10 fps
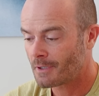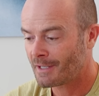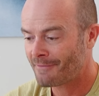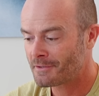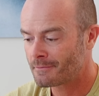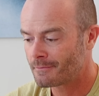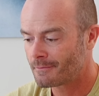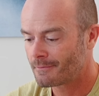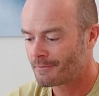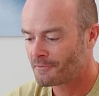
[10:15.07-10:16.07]
11
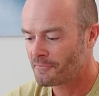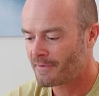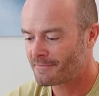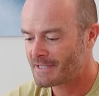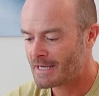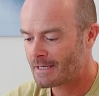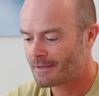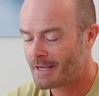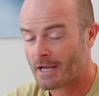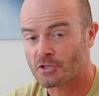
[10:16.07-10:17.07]
through
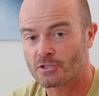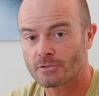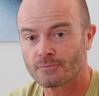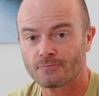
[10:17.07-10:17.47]
15 next.